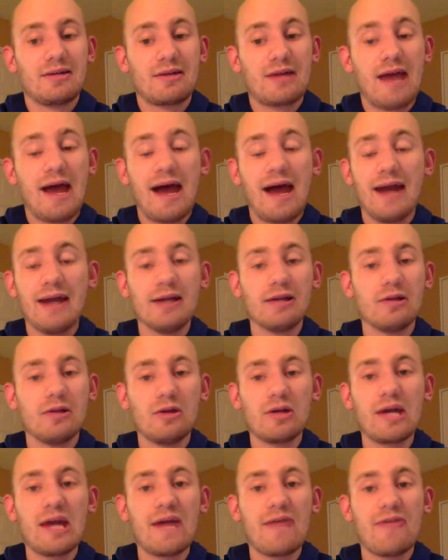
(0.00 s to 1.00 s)
kind of
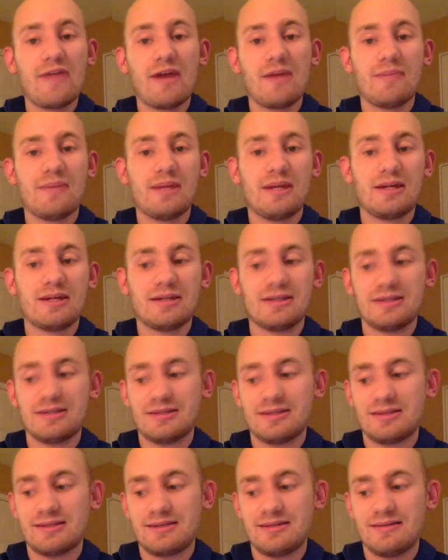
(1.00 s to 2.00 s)
look at that
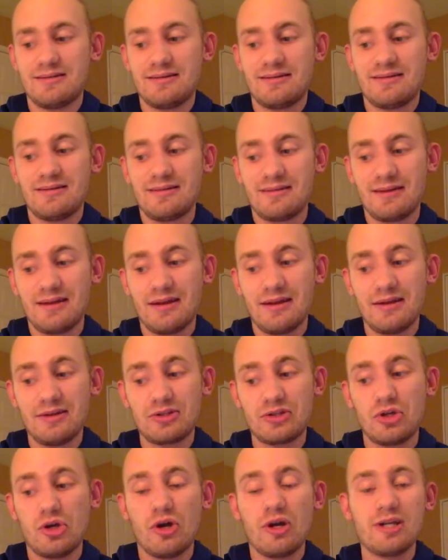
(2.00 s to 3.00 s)
because
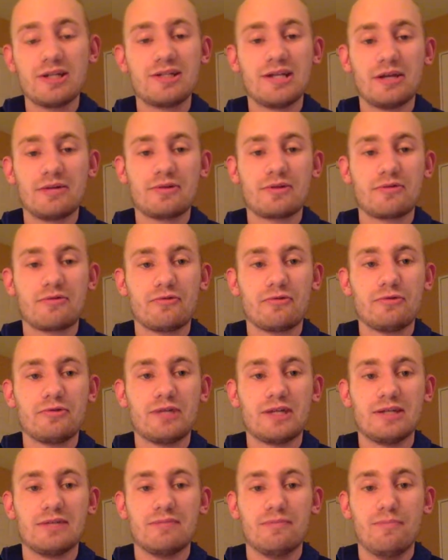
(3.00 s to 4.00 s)
as good as Nelson Cruz
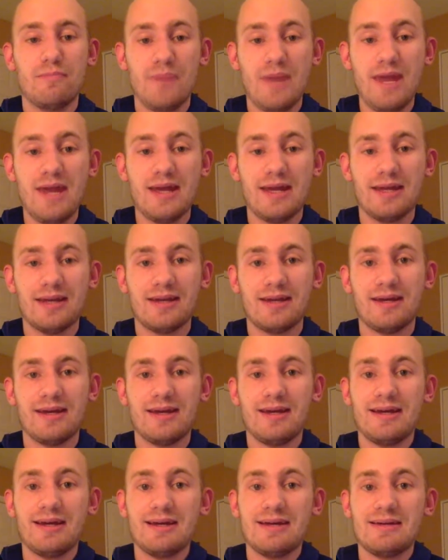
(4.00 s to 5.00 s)
has been,
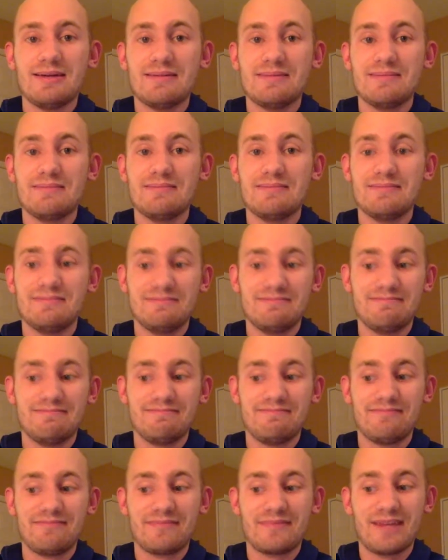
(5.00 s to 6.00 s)

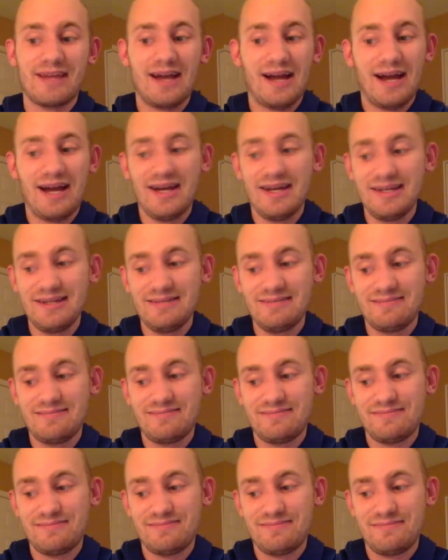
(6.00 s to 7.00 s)
I
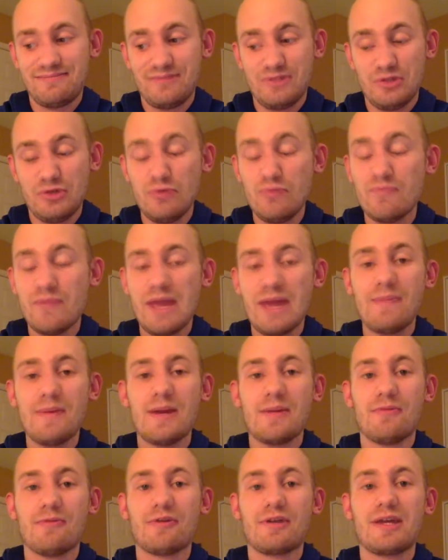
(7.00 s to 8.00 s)
you may be
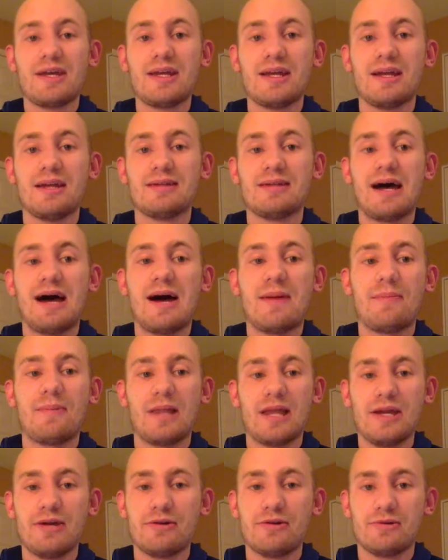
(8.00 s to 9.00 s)
able to get a top
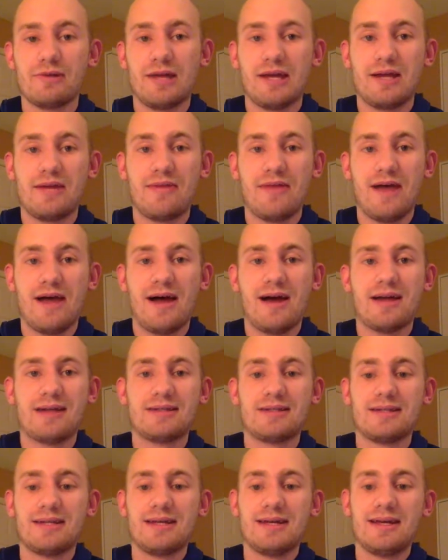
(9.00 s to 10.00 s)
player like that